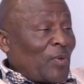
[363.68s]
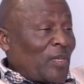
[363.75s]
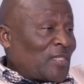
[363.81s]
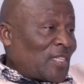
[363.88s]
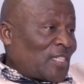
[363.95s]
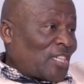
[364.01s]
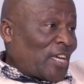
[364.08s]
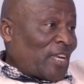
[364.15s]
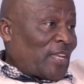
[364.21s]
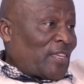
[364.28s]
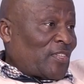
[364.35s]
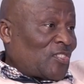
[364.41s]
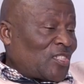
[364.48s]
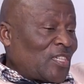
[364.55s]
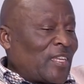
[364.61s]
was the
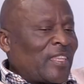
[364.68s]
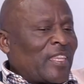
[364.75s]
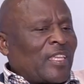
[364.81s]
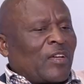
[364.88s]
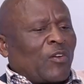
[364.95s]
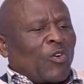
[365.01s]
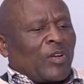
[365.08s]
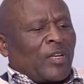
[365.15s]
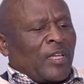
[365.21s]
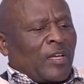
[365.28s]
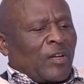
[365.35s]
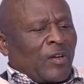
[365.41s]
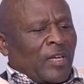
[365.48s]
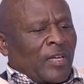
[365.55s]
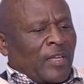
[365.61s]
challenge, and the
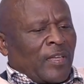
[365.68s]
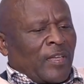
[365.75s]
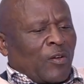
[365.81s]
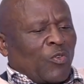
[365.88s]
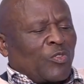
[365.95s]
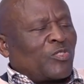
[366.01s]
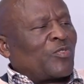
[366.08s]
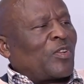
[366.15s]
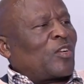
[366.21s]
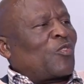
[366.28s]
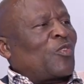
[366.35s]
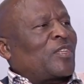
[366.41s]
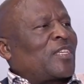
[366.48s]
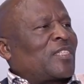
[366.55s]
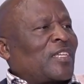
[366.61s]
Constitutional
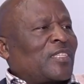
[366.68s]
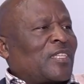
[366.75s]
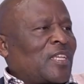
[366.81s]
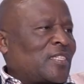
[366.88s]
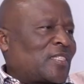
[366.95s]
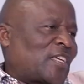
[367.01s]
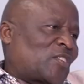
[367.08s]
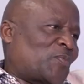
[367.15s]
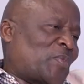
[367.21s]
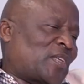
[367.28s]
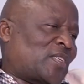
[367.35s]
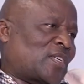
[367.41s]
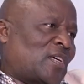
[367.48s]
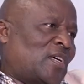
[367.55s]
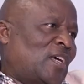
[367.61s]
Court has addressed that
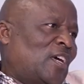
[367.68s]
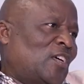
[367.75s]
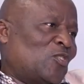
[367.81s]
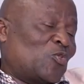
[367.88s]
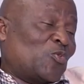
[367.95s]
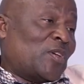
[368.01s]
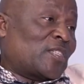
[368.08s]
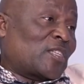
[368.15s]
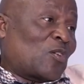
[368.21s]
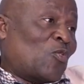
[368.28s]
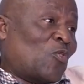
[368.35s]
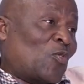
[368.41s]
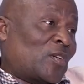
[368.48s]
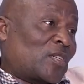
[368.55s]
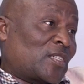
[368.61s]
matter 2 years
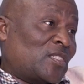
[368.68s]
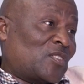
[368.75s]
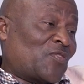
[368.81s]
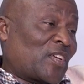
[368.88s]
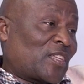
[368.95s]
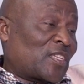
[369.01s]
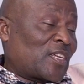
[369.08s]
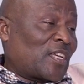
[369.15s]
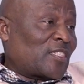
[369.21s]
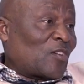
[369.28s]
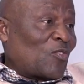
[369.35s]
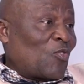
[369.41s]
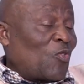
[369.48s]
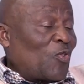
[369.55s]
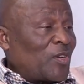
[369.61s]
ago already, in fact 3 years
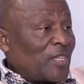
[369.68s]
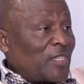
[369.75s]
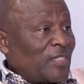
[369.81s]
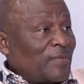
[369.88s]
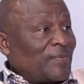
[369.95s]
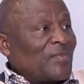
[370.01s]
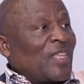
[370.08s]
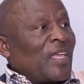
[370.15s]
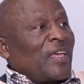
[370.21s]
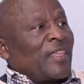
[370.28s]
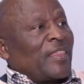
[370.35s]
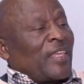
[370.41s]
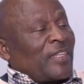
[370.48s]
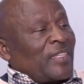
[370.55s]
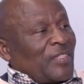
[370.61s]
ago already,
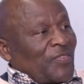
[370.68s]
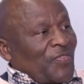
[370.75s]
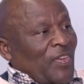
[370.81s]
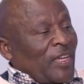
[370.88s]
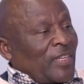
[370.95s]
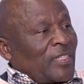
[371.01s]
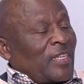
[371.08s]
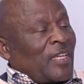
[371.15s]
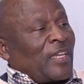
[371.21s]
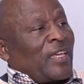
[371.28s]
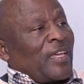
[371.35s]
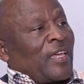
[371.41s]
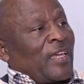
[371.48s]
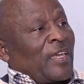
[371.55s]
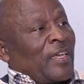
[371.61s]
that in fact
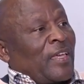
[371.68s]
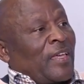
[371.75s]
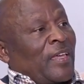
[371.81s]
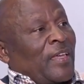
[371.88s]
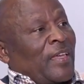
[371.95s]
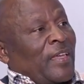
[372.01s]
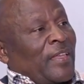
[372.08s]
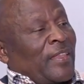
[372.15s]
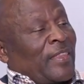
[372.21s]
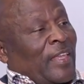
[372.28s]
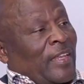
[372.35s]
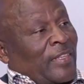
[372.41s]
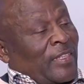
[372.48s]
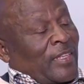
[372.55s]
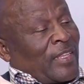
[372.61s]

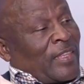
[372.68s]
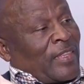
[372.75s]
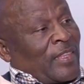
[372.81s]
that